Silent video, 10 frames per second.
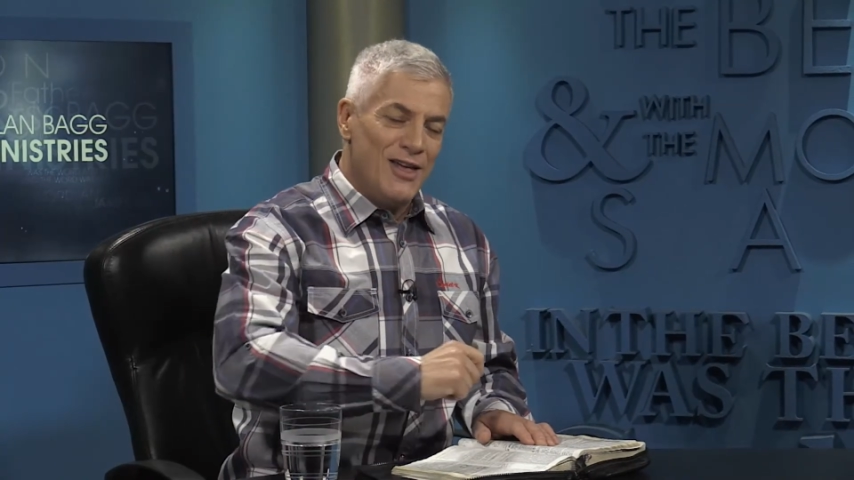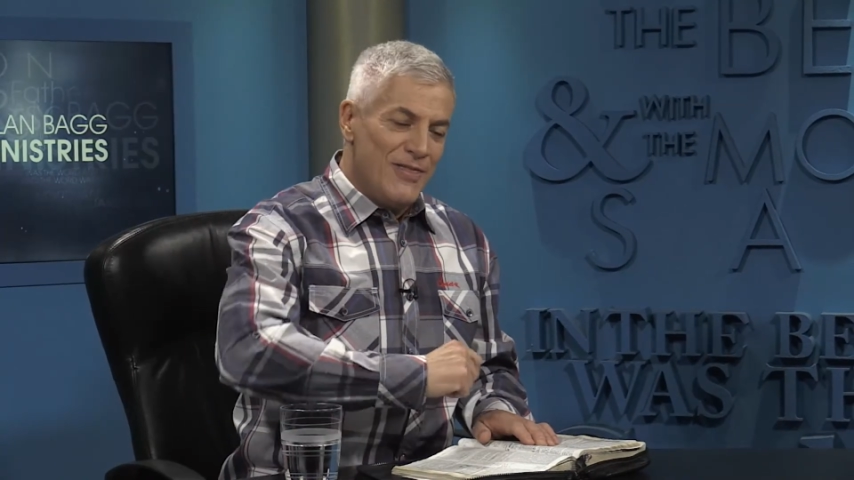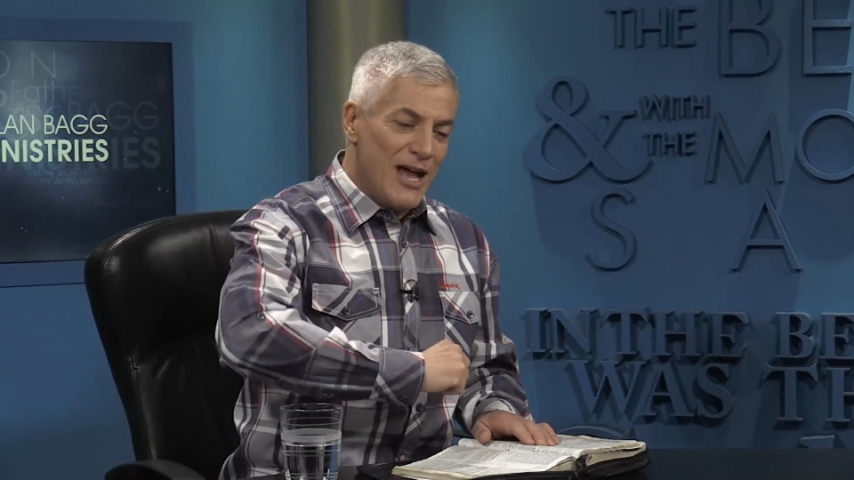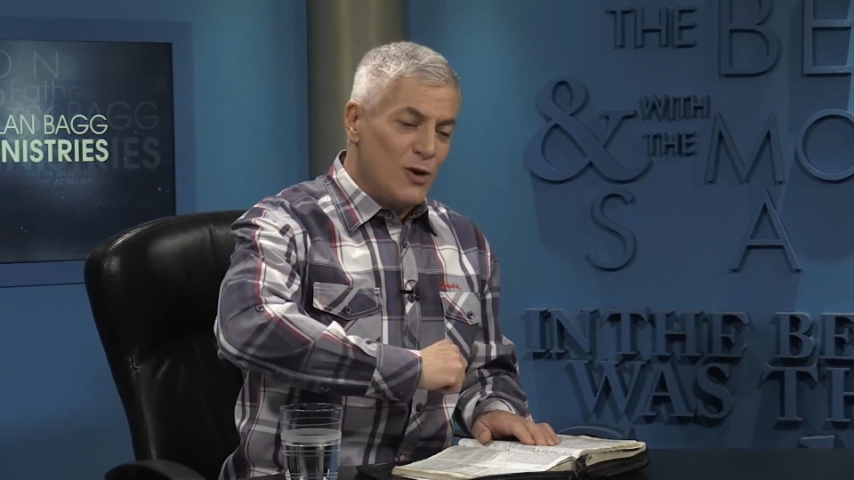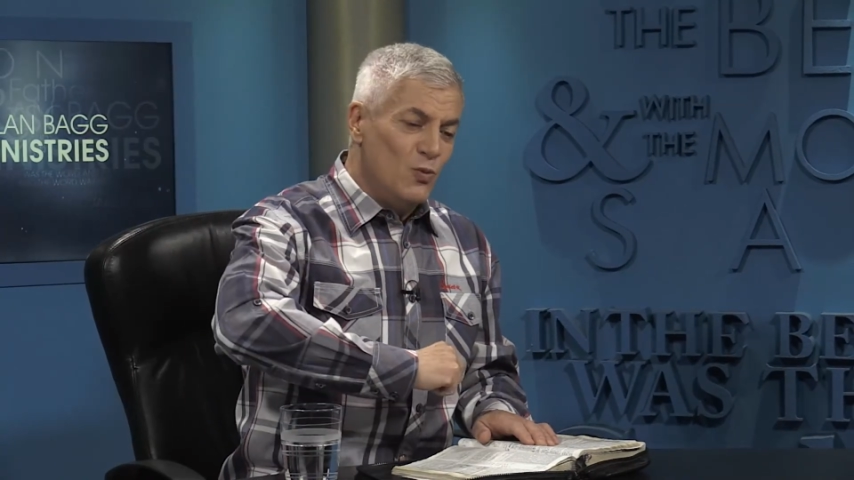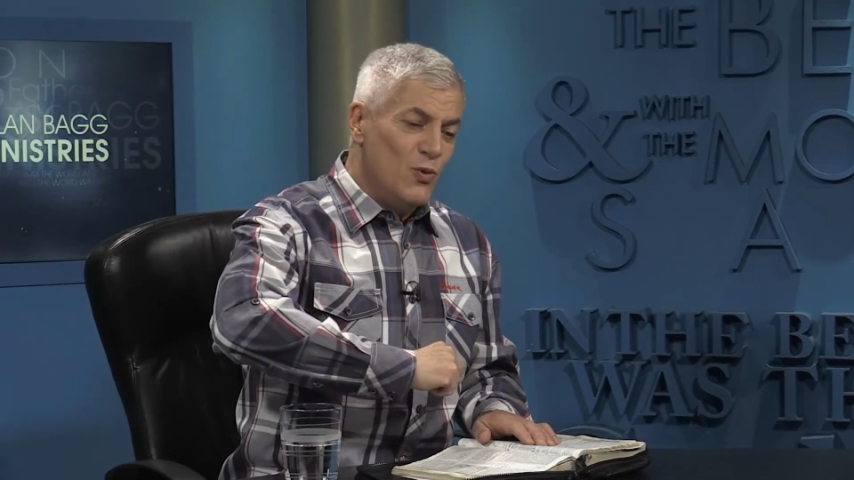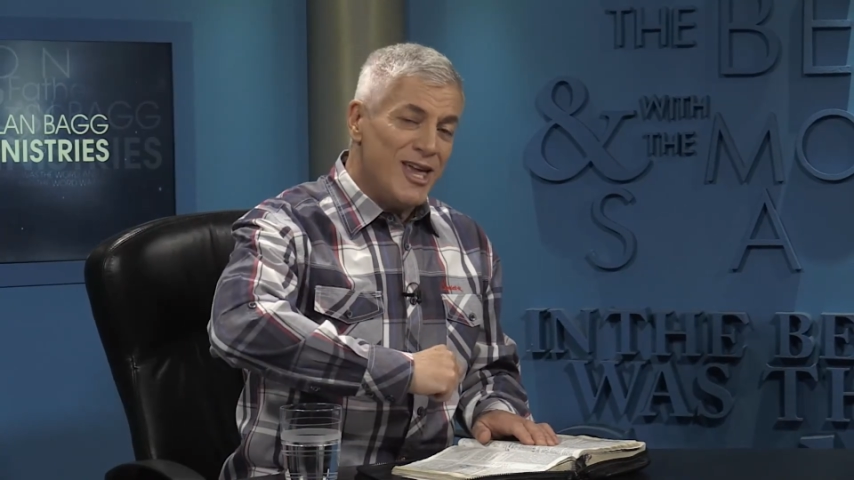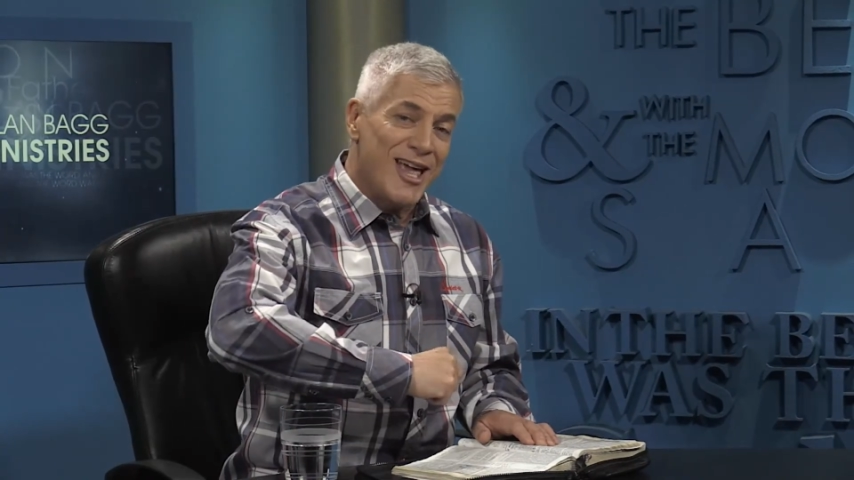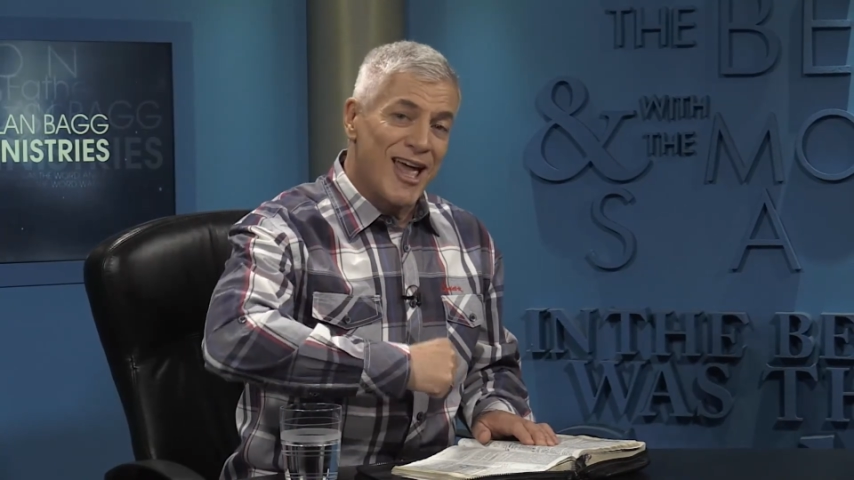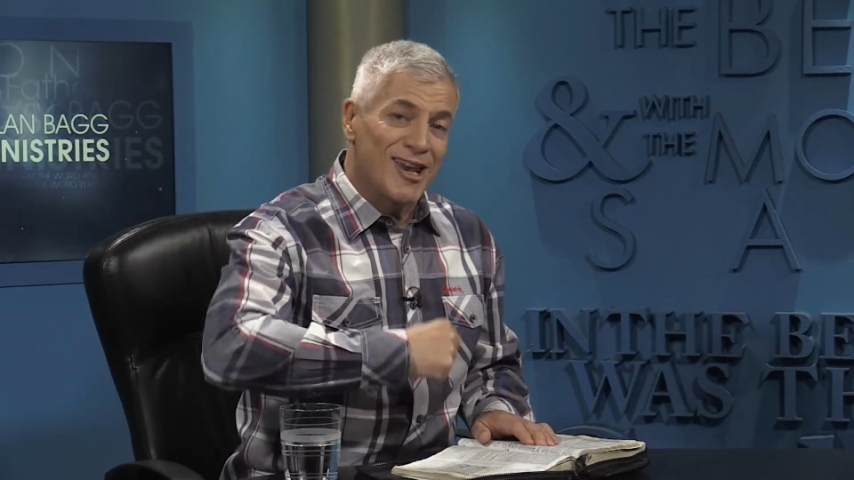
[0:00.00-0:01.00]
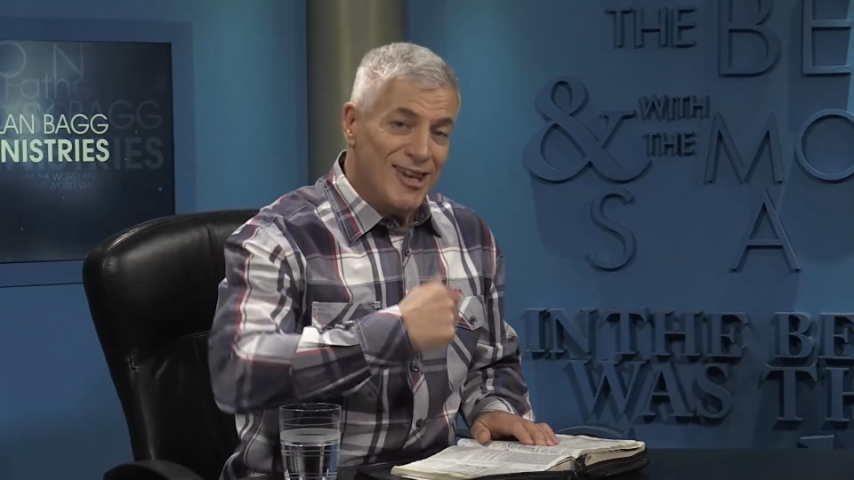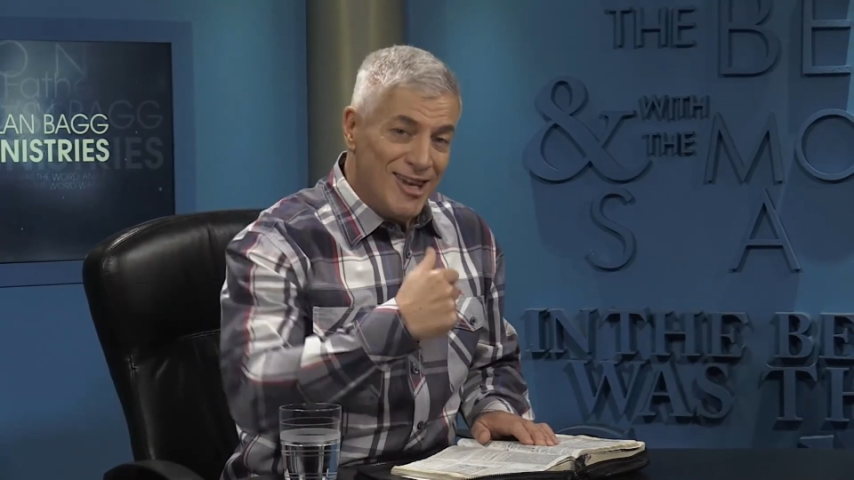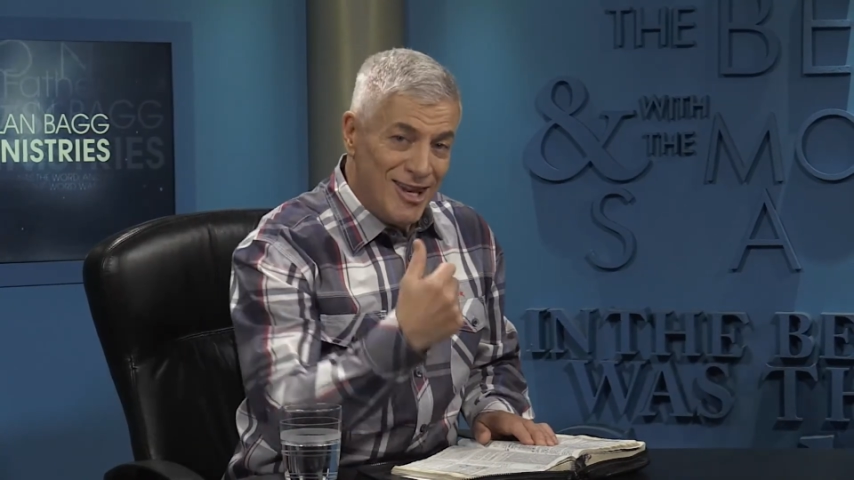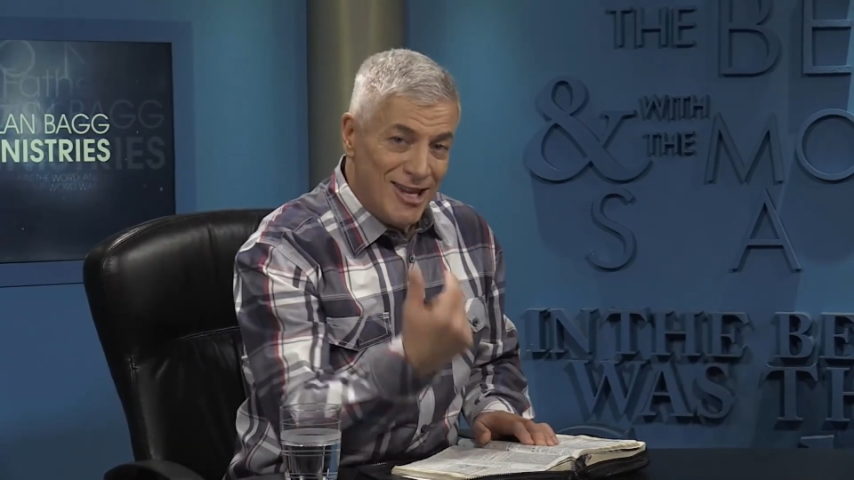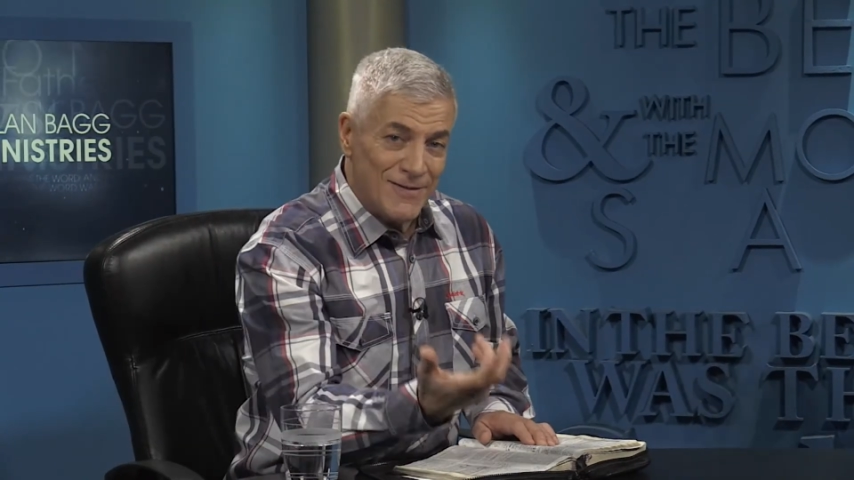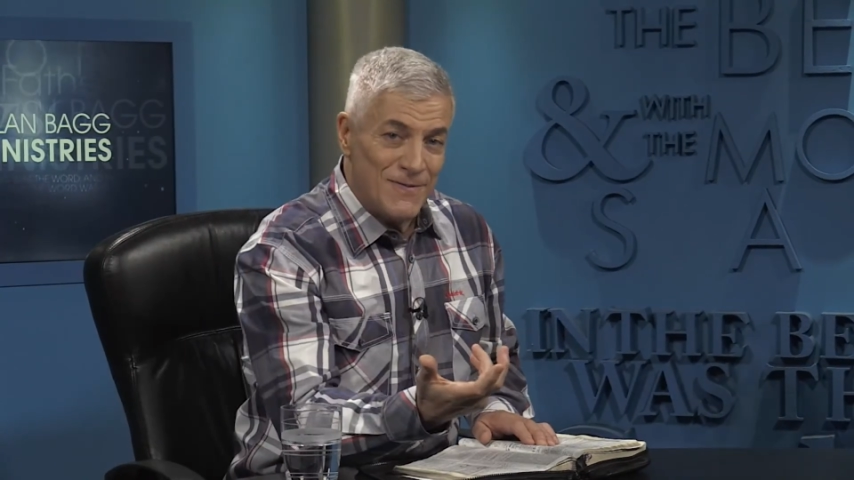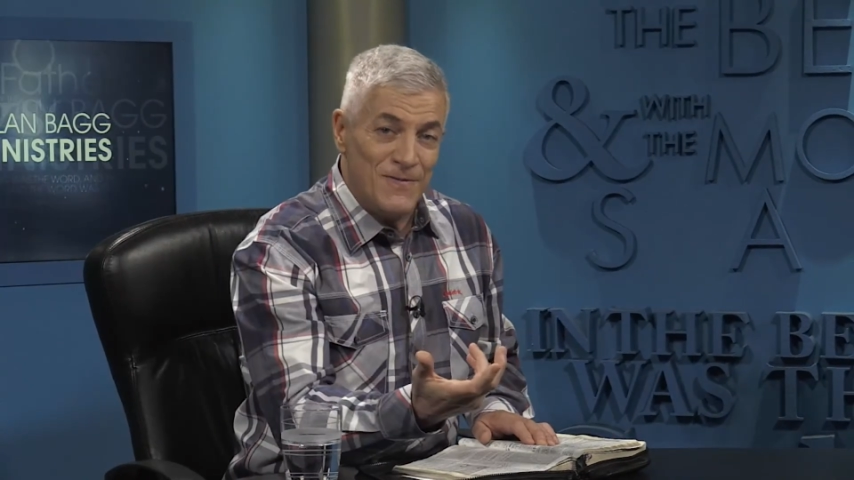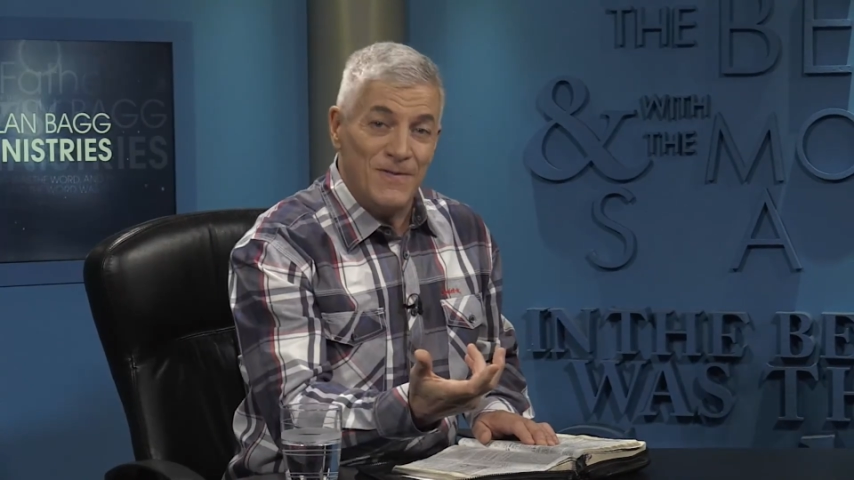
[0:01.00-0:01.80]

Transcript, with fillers: that we can live